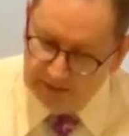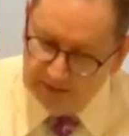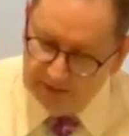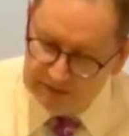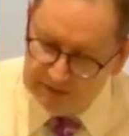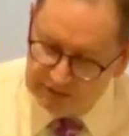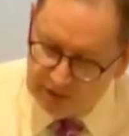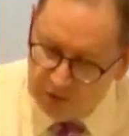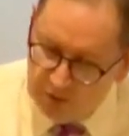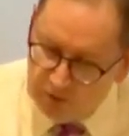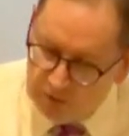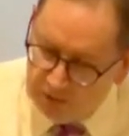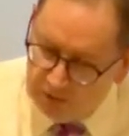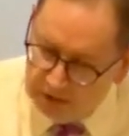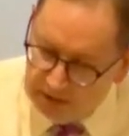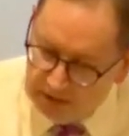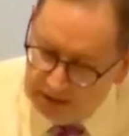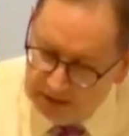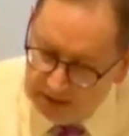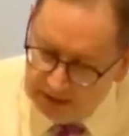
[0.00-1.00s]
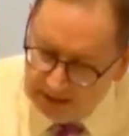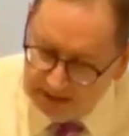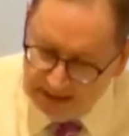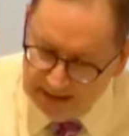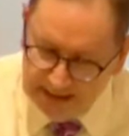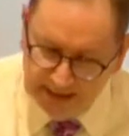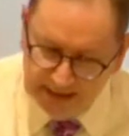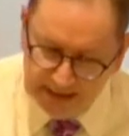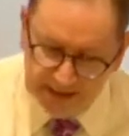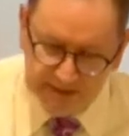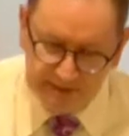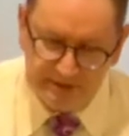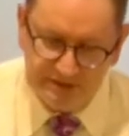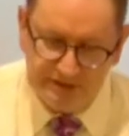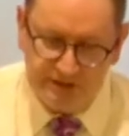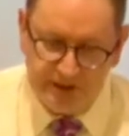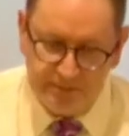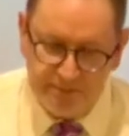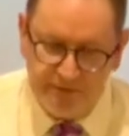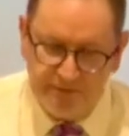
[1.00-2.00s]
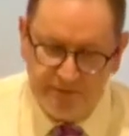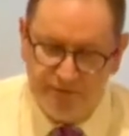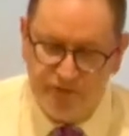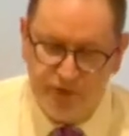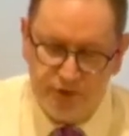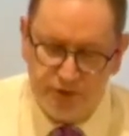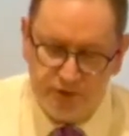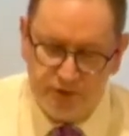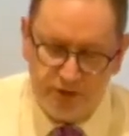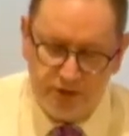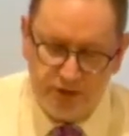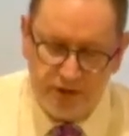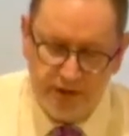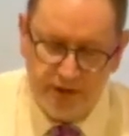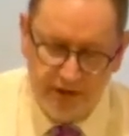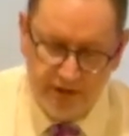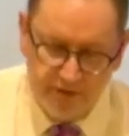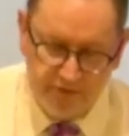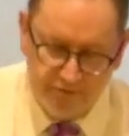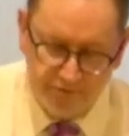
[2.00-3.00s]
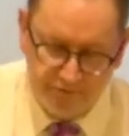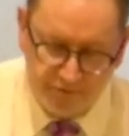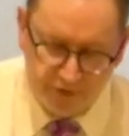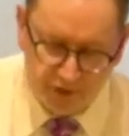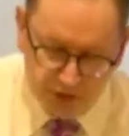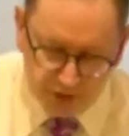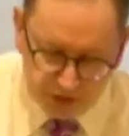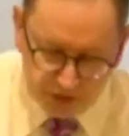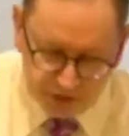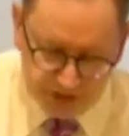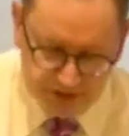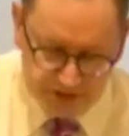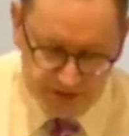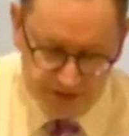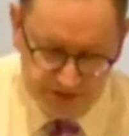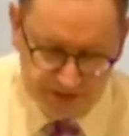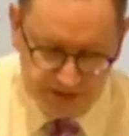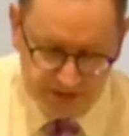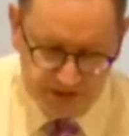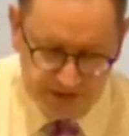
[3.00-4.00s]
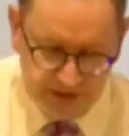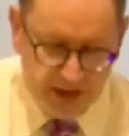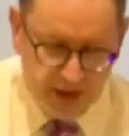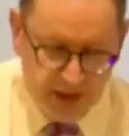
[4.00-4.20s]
So, in some of your versions,